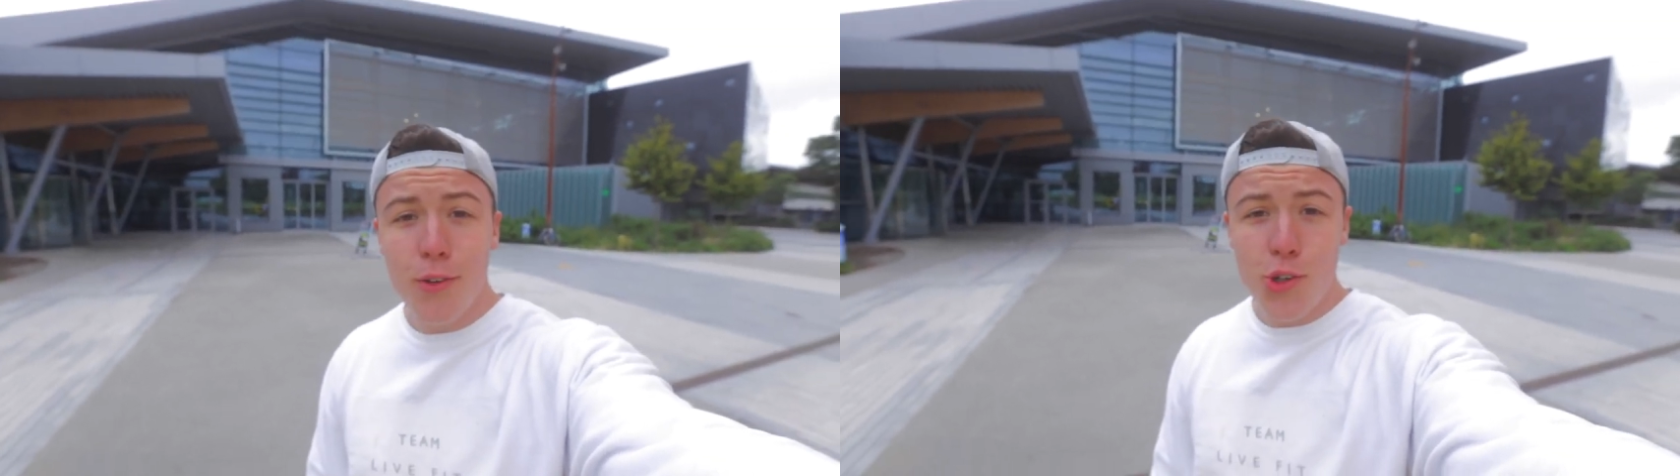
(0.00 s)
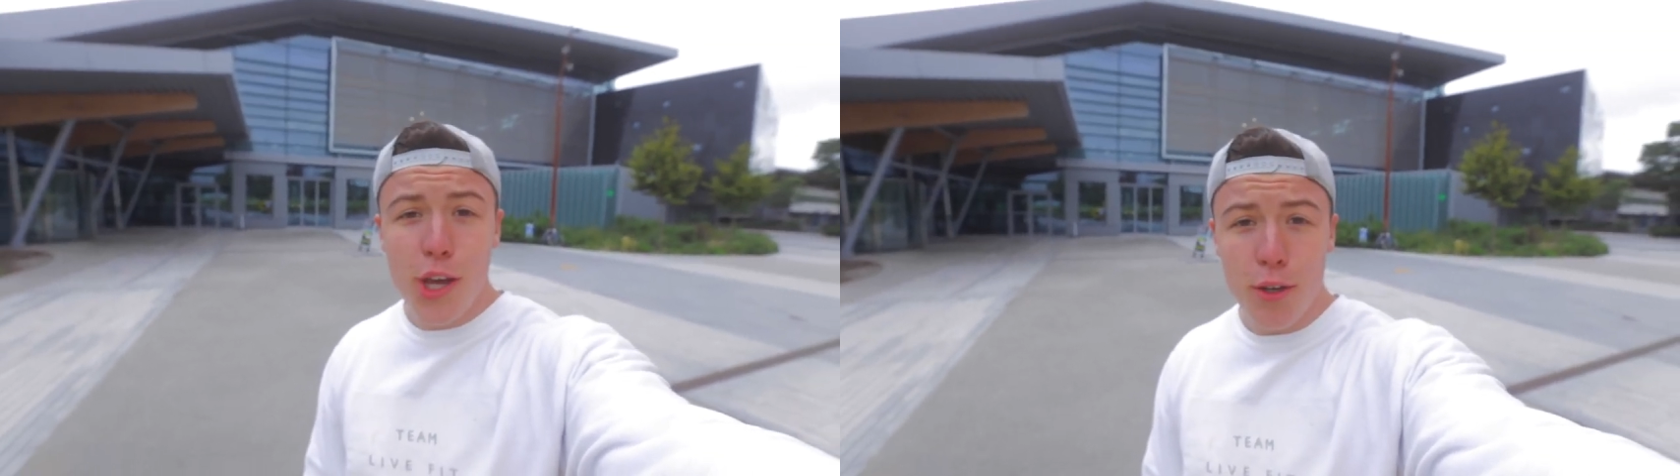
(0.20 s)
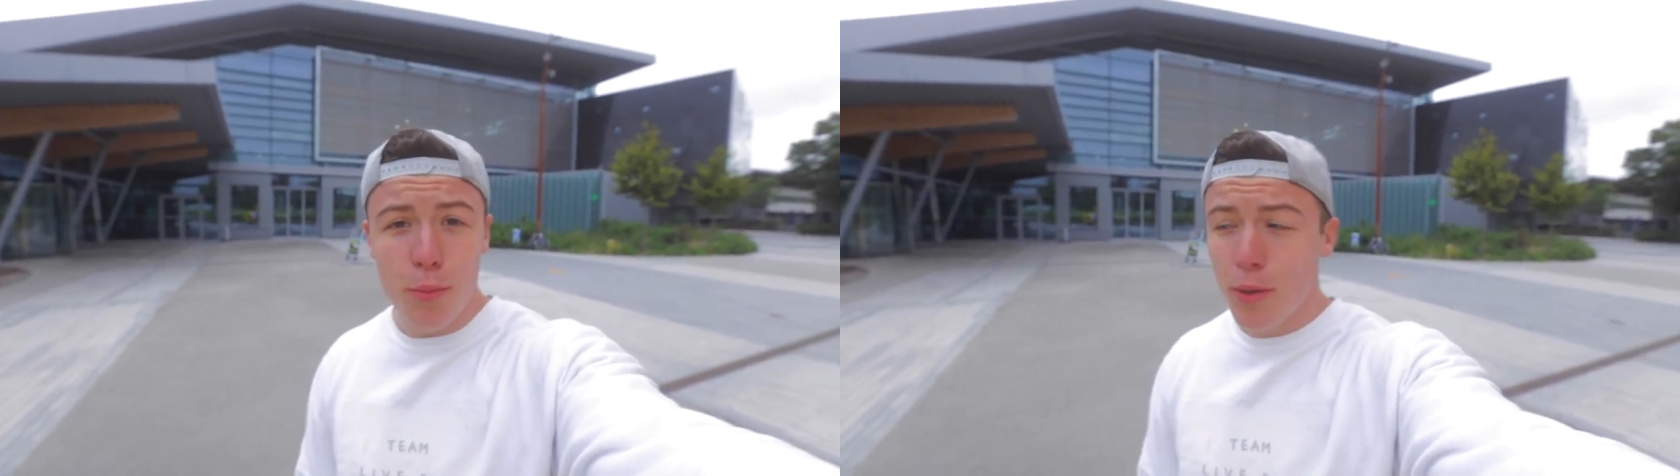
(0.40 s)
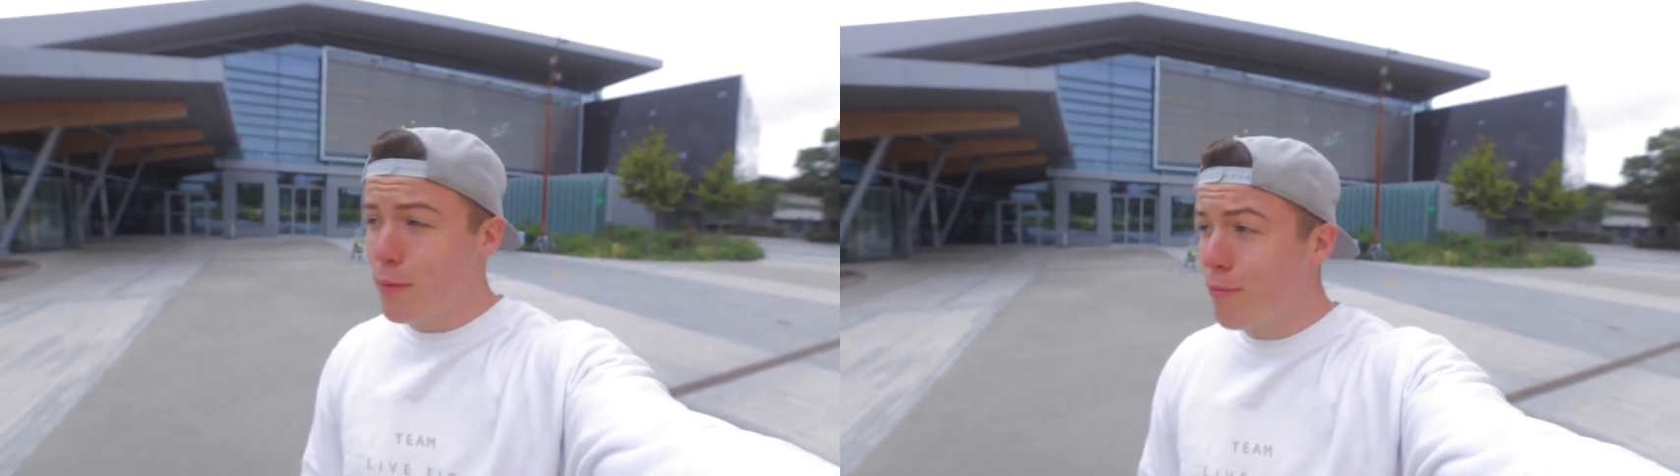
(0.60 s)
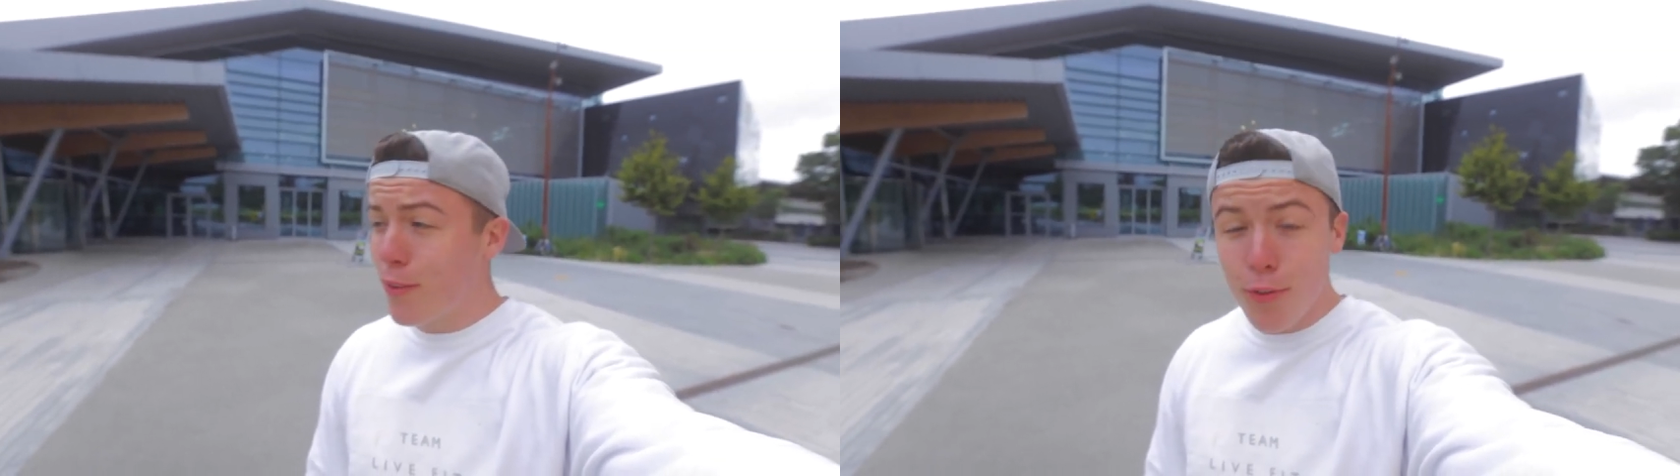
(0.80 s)
and Jacob.
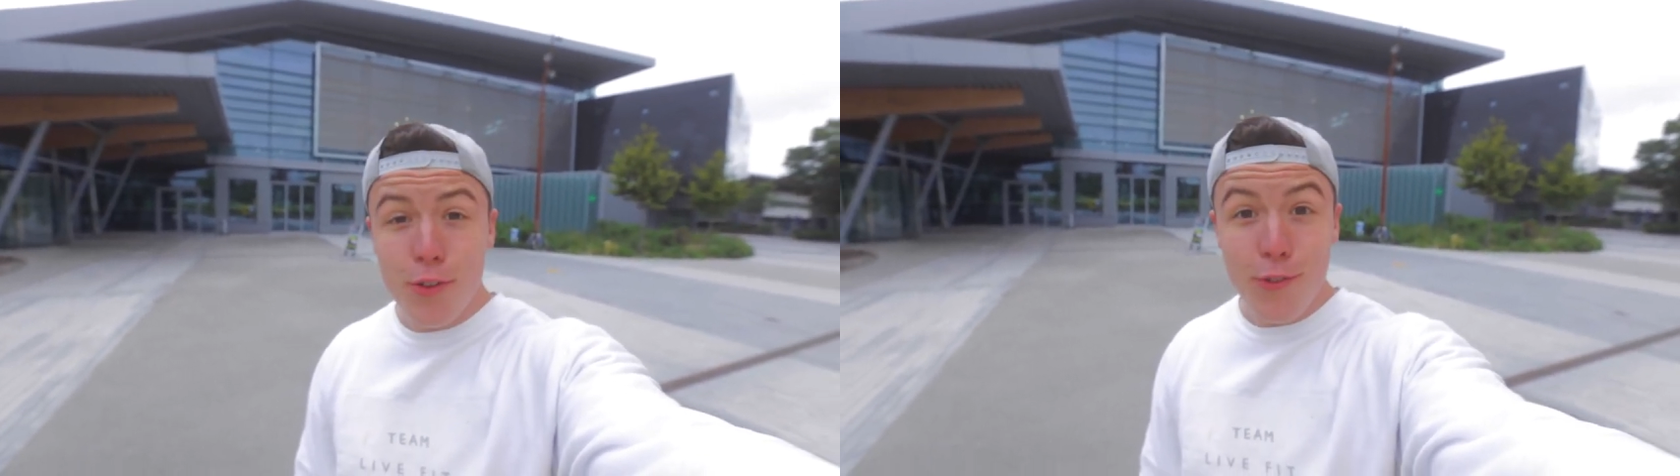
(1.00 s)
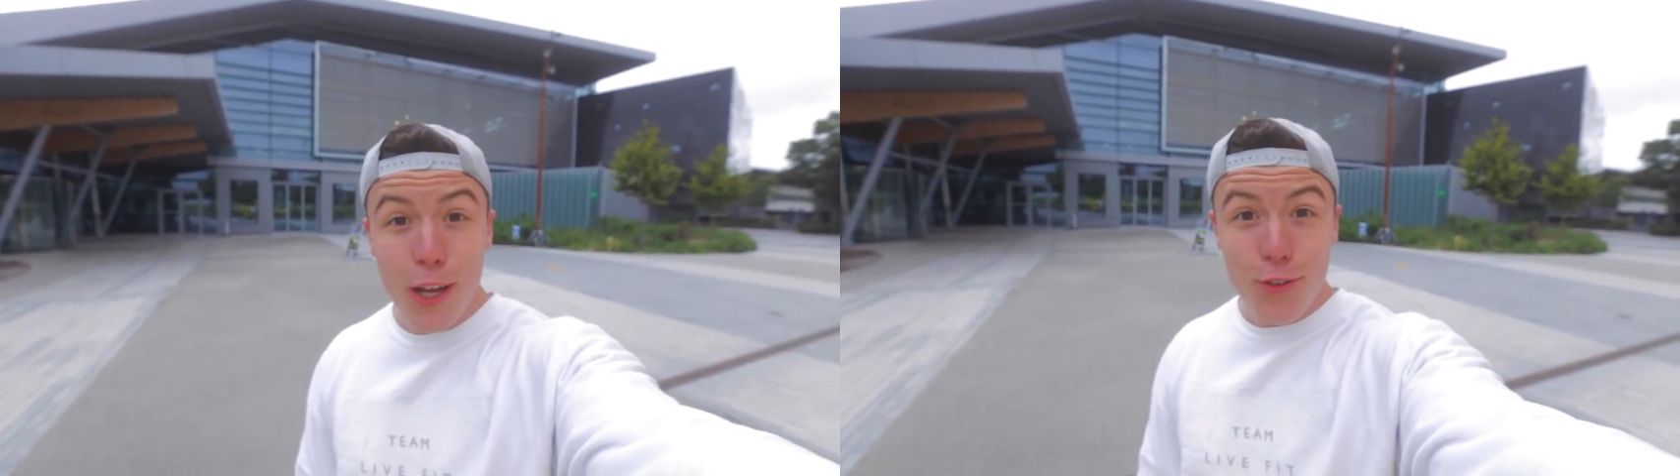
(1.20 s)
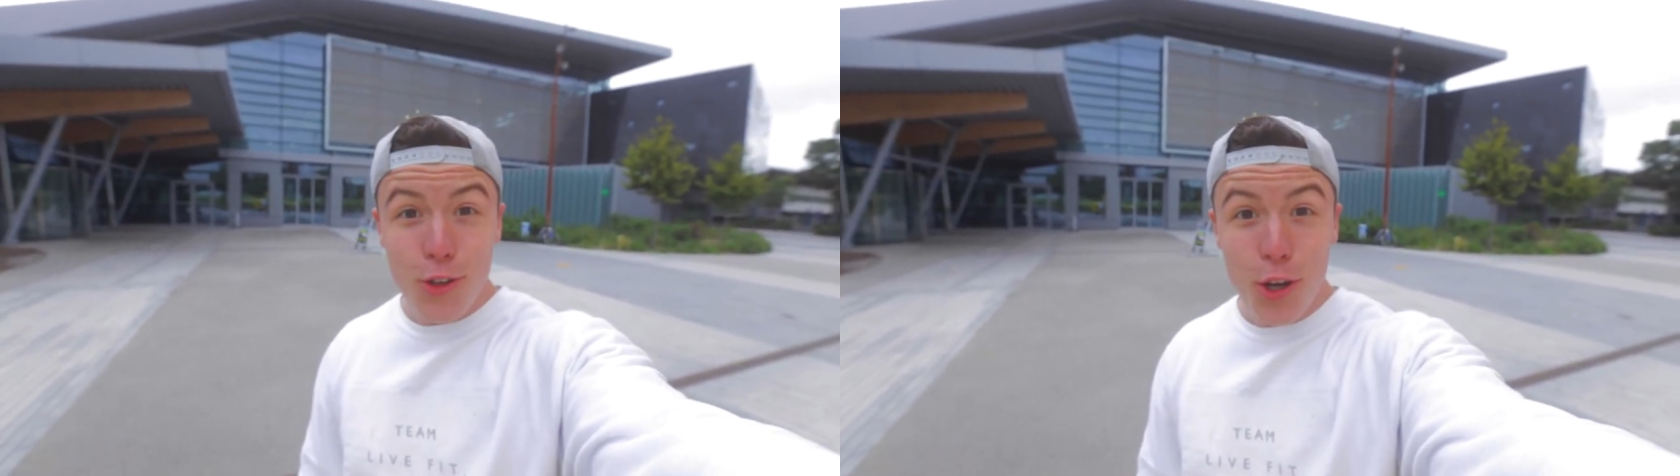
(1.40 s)
The first fella's